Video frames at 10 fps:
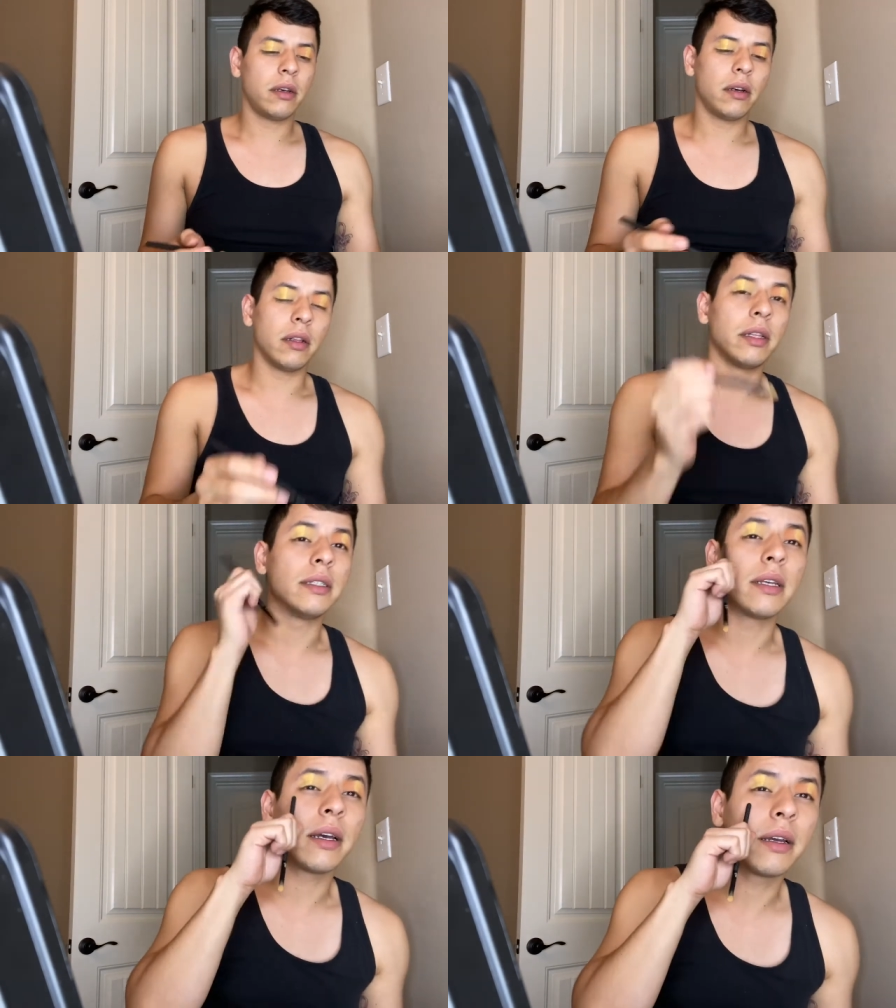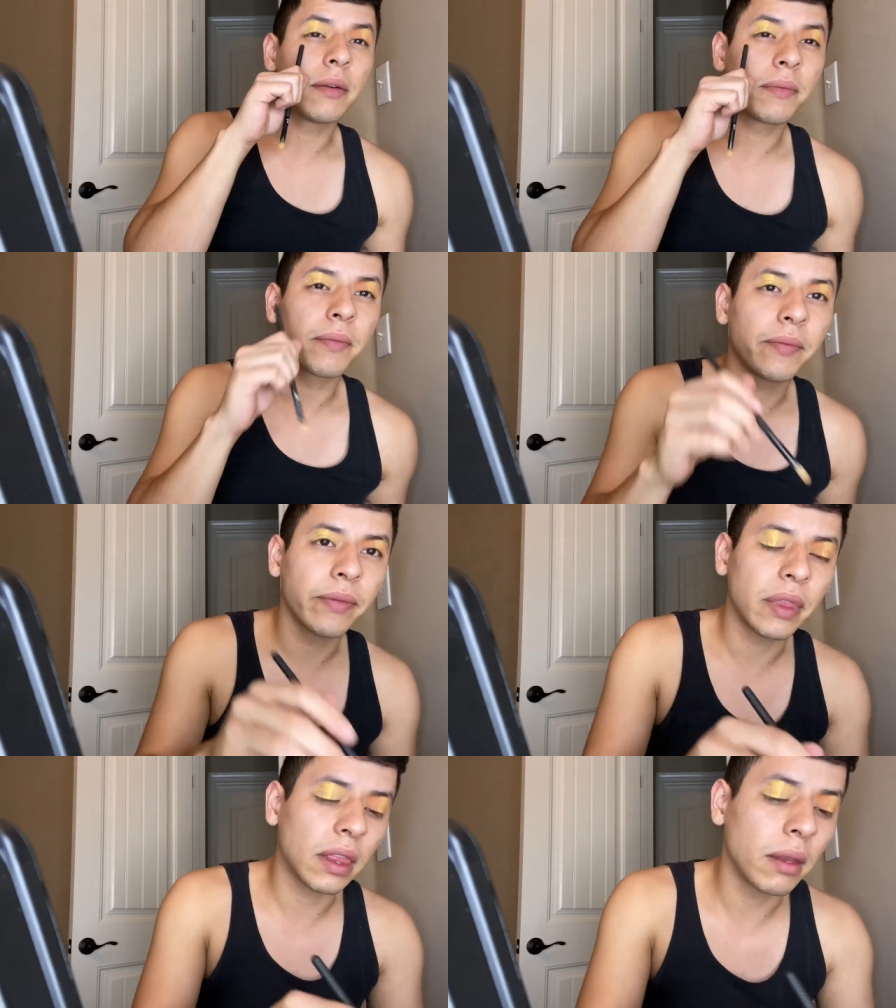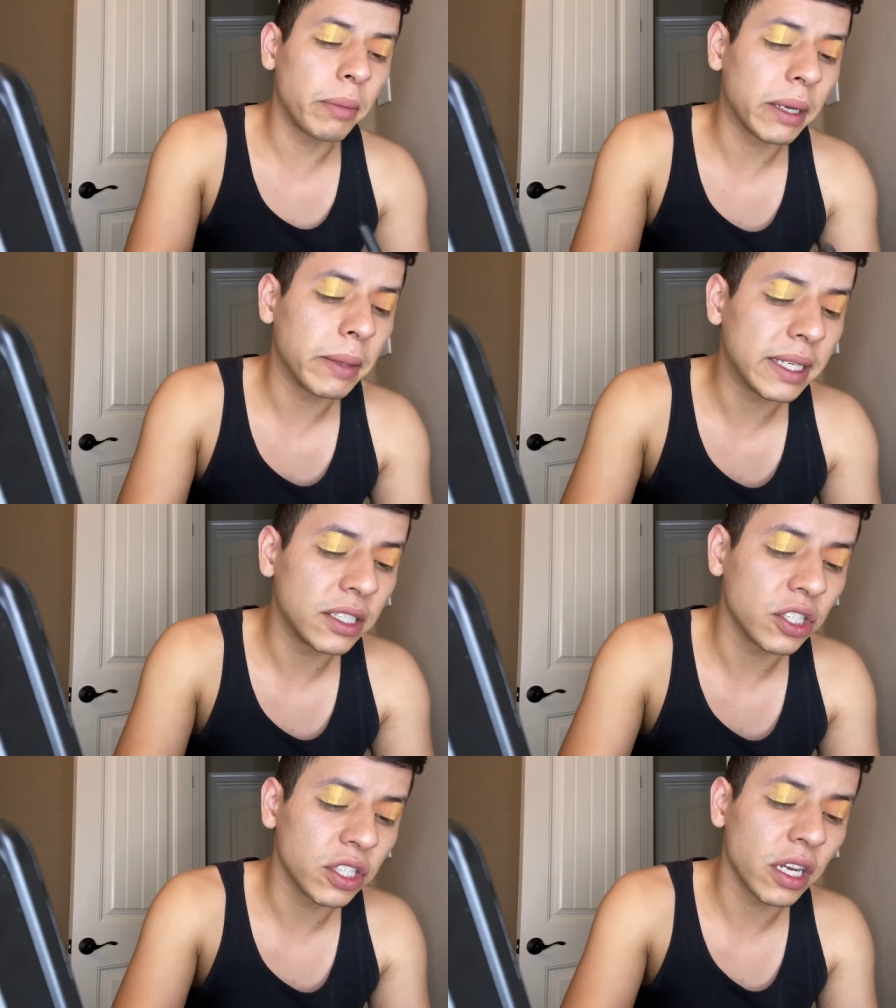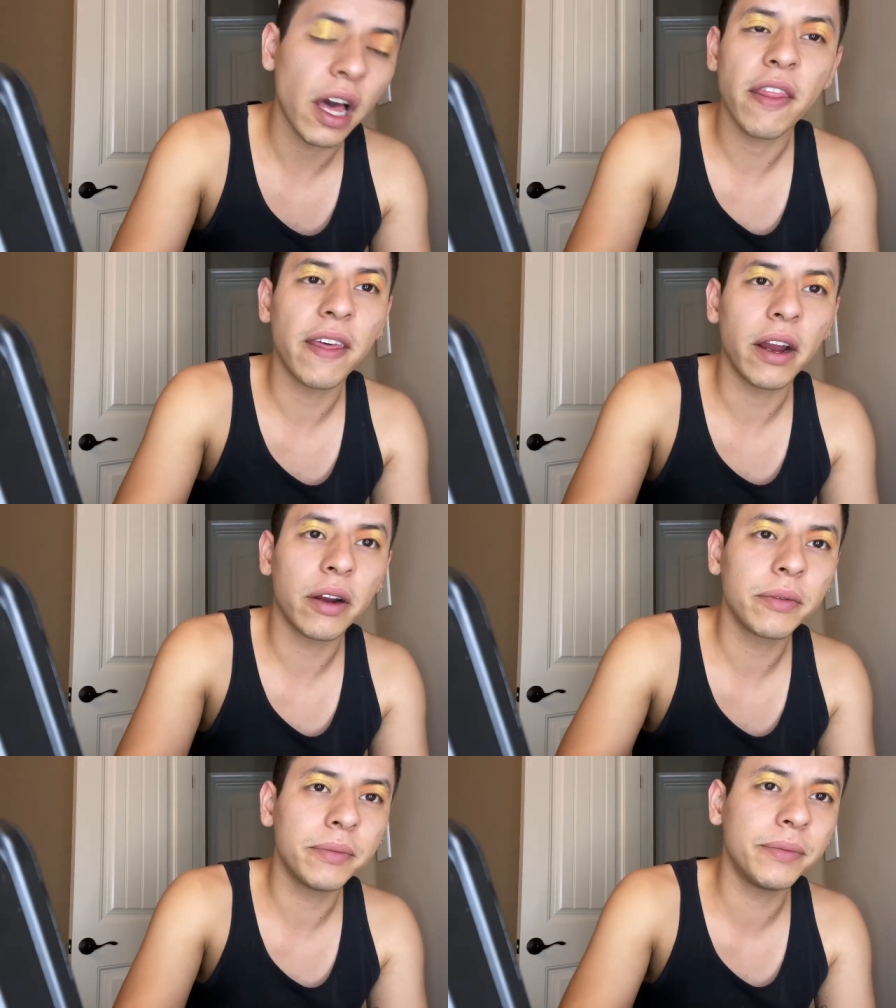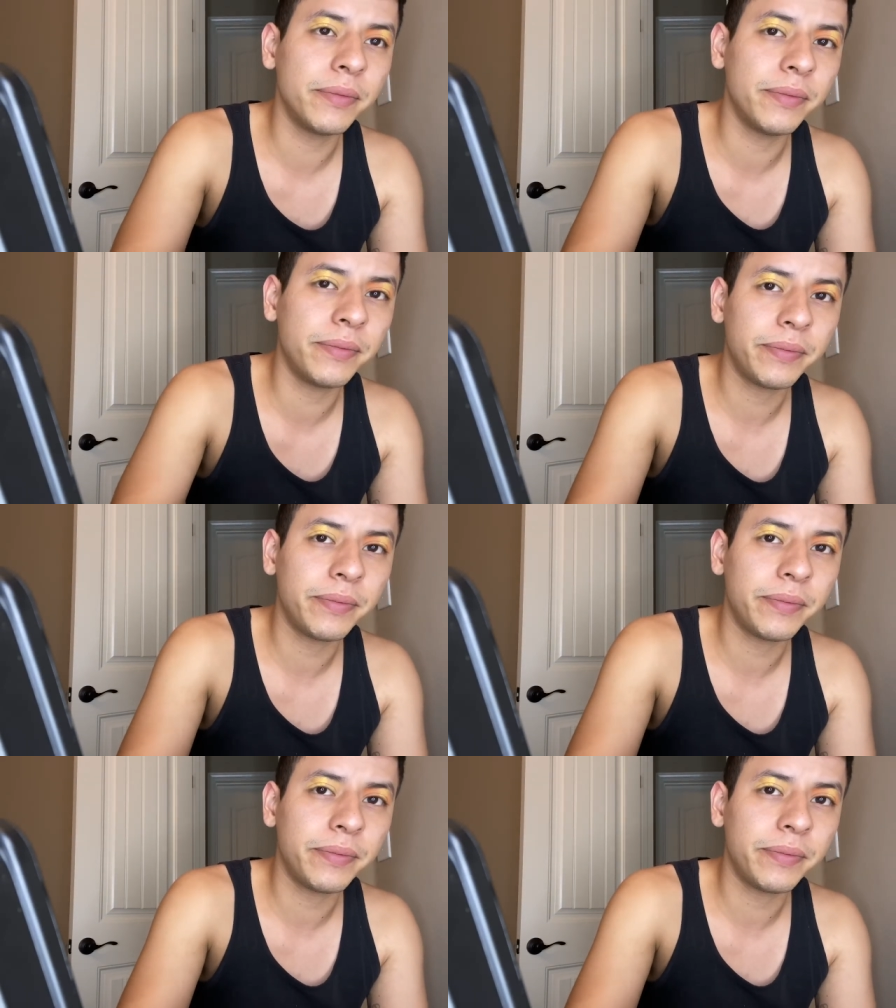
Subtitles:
on this eye, the pigment is just not there.